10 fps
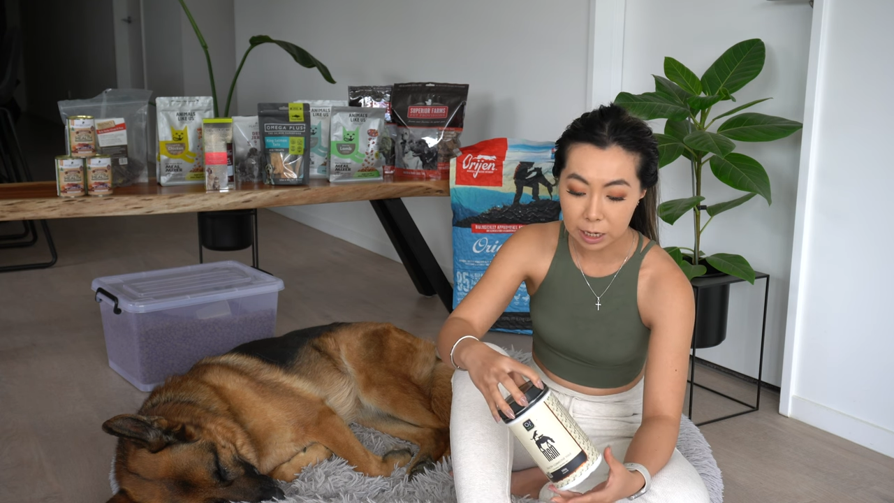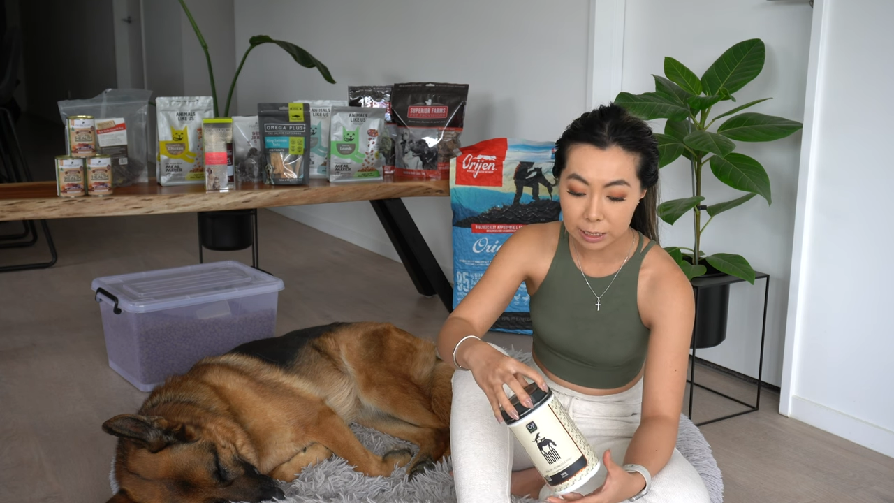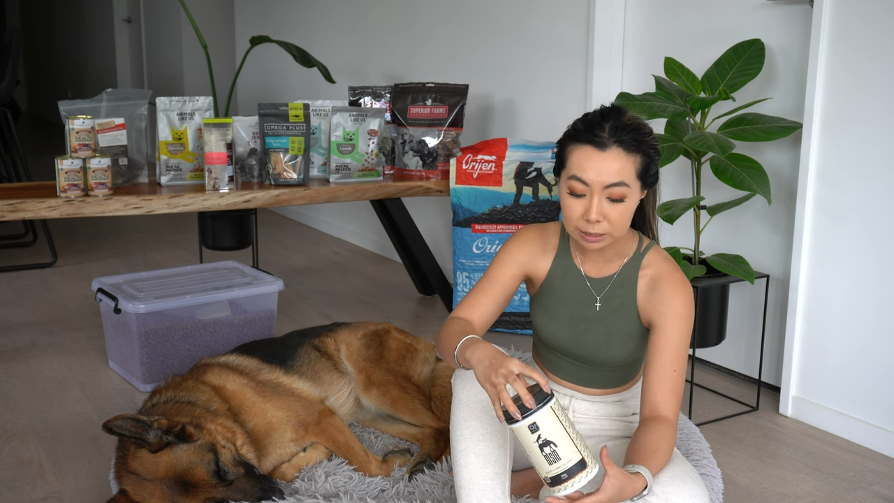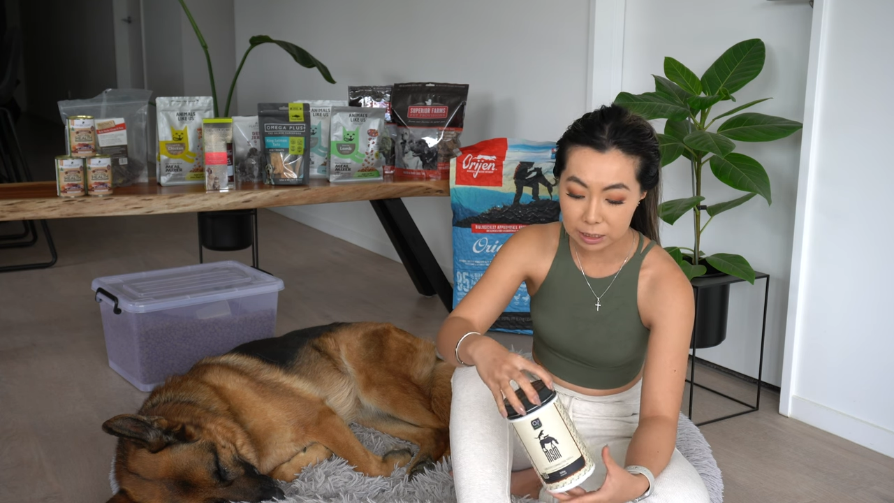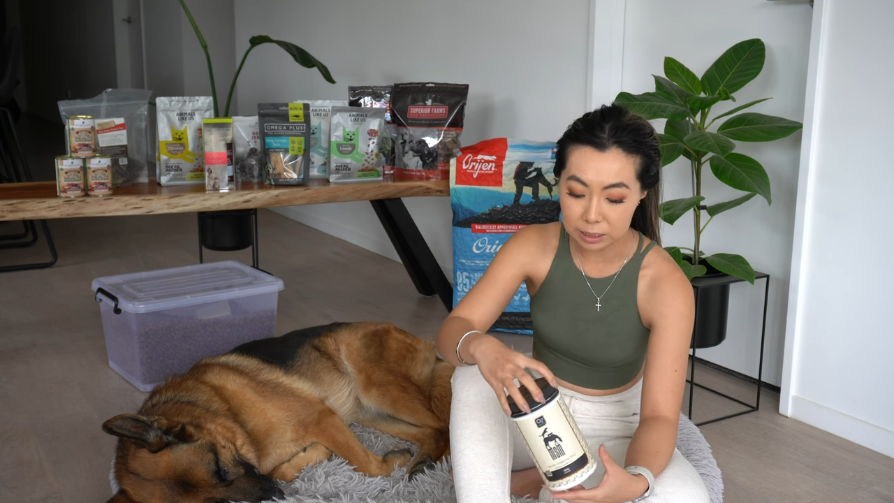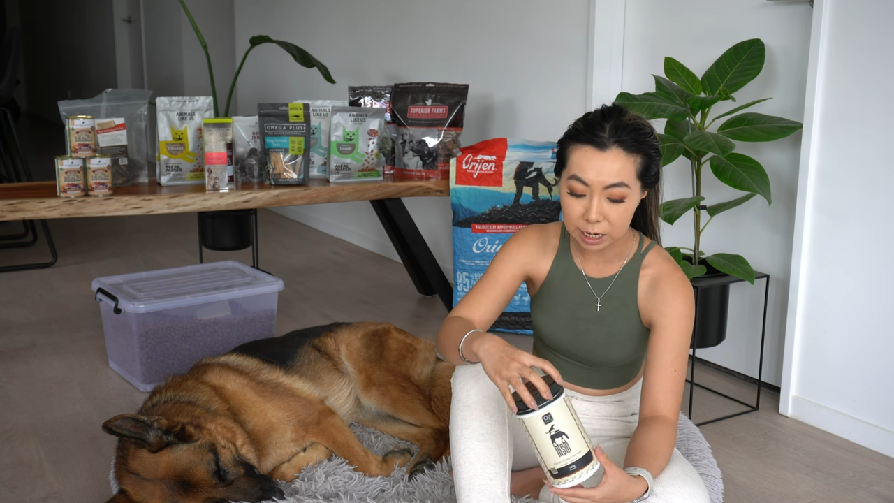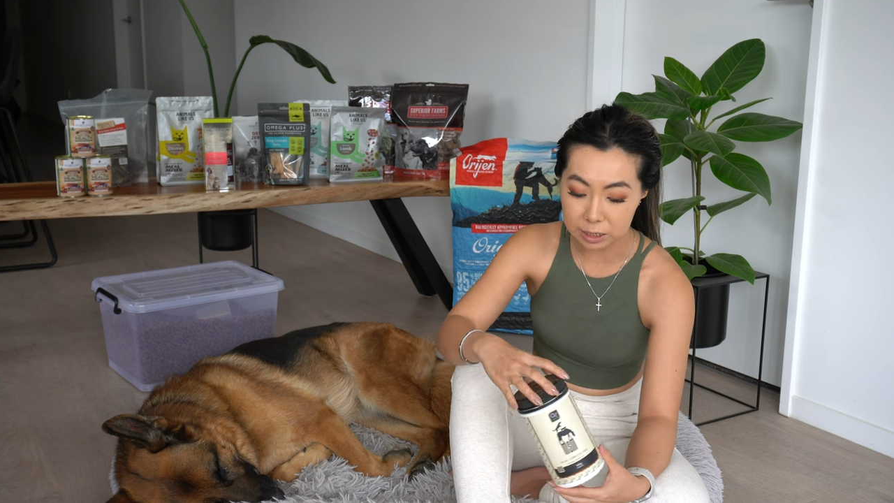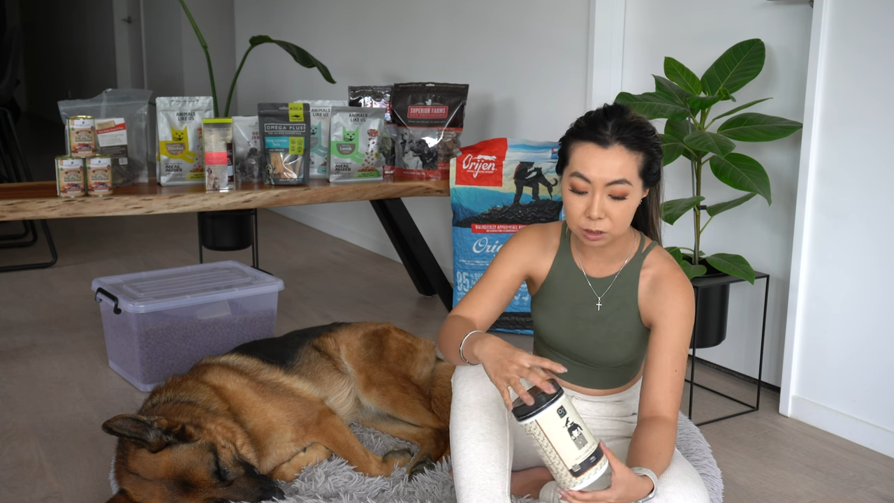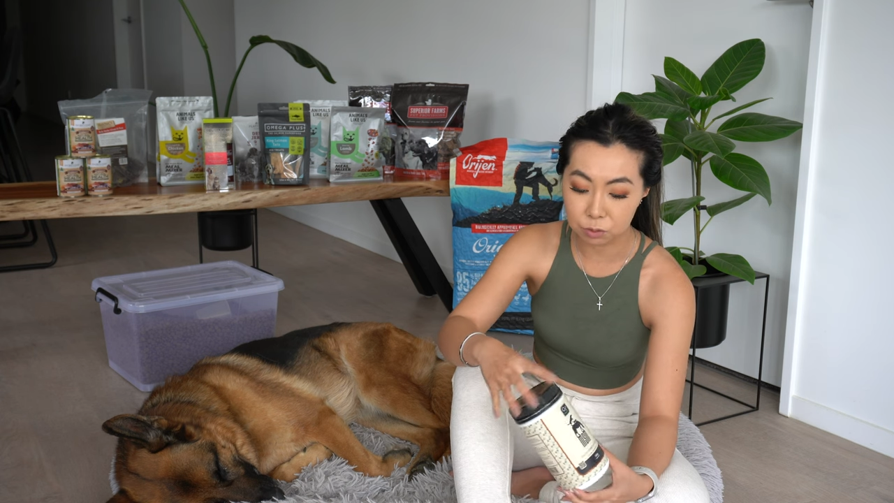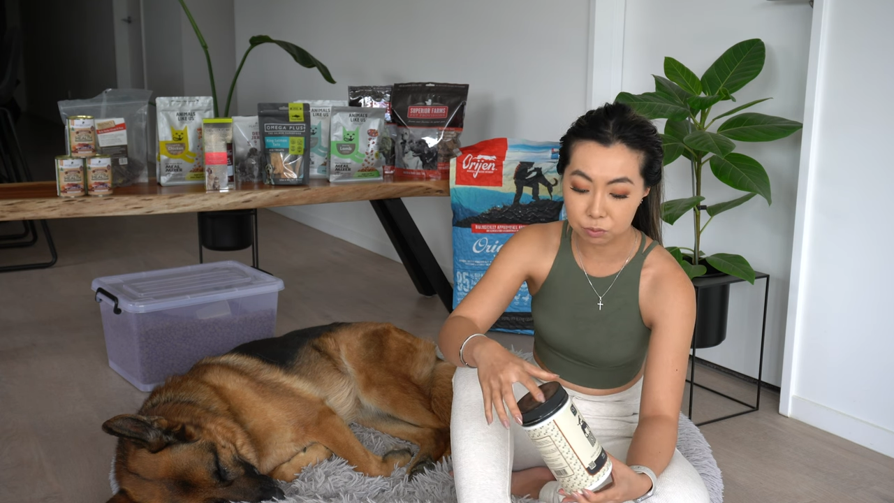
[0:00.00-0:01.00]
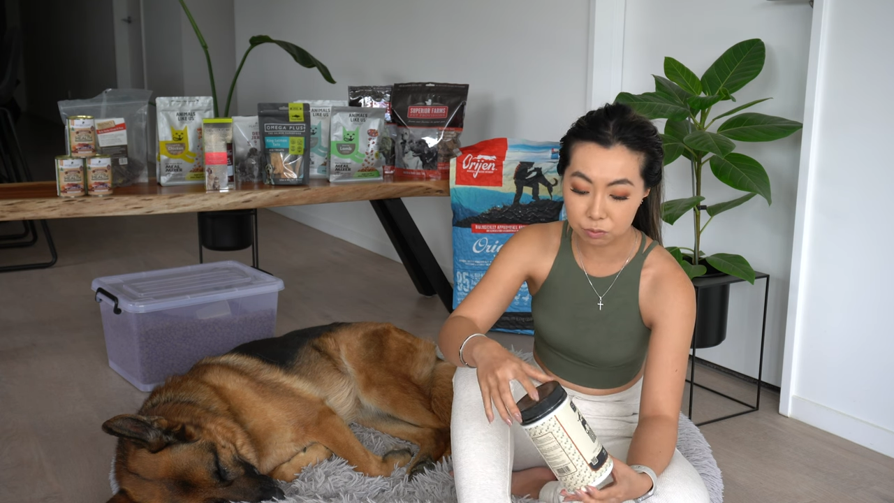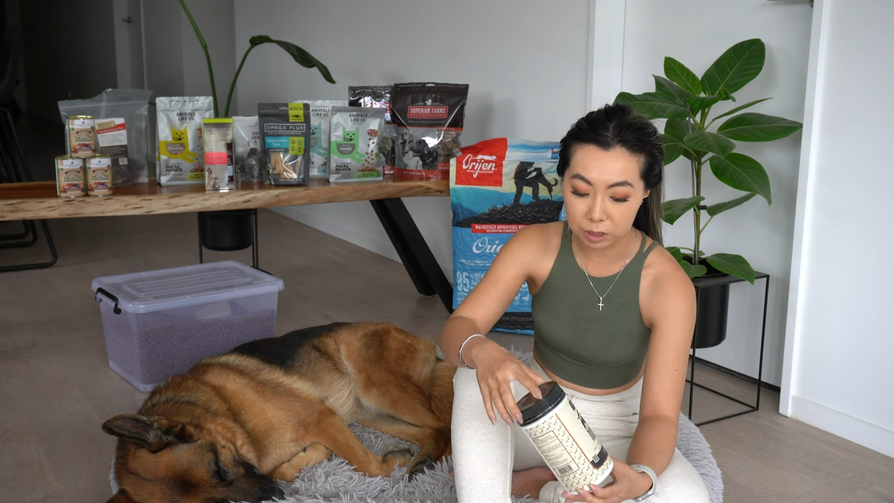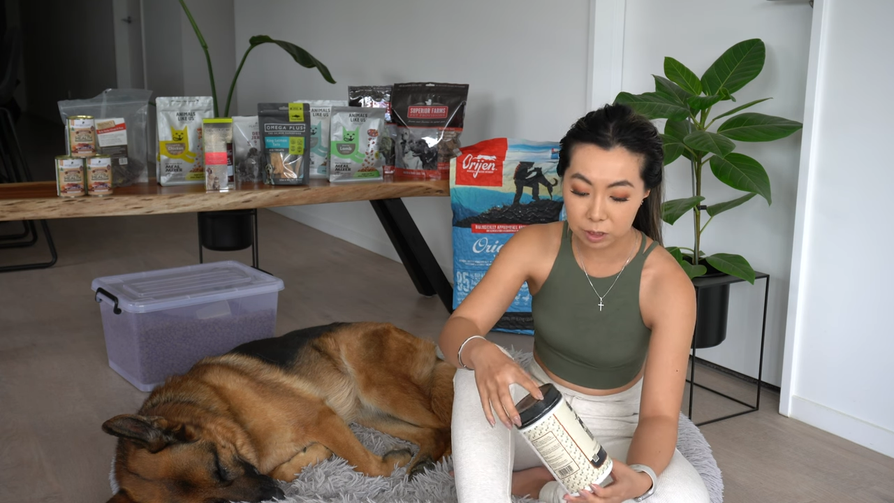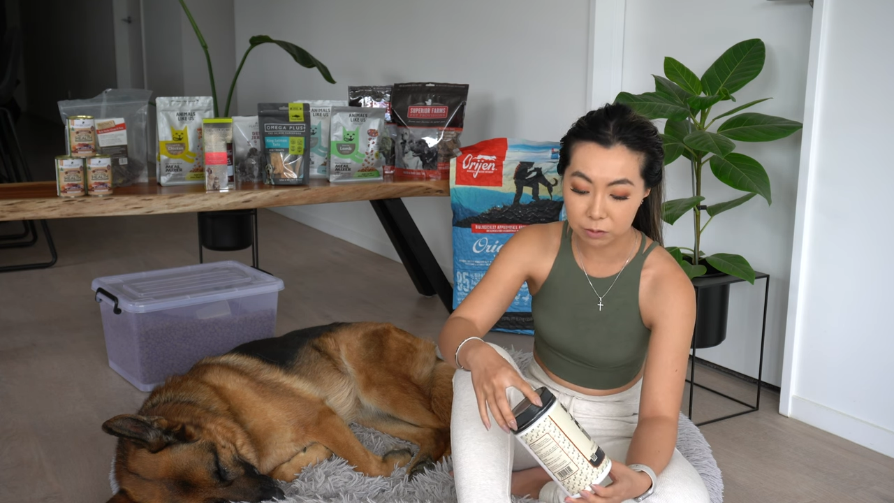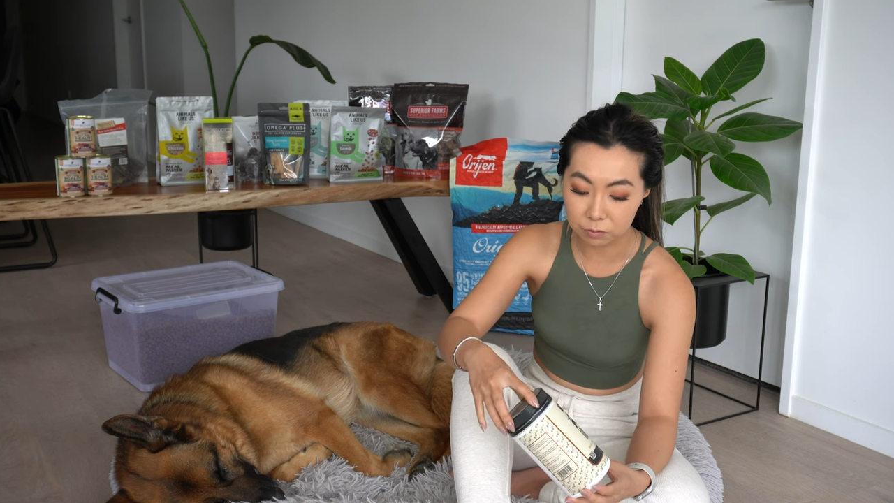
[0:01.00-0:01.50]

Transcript: it does last a really,